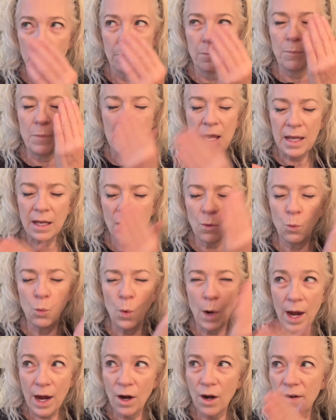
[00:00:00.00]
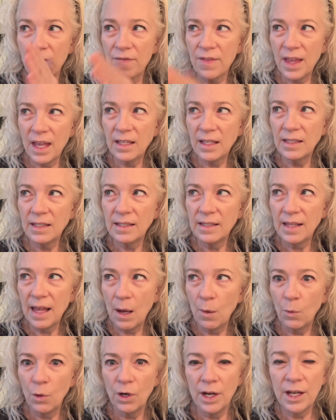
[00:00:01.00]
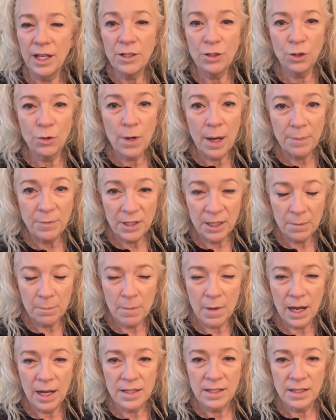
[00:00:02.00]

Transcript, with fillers: being aware of things that were interrupting my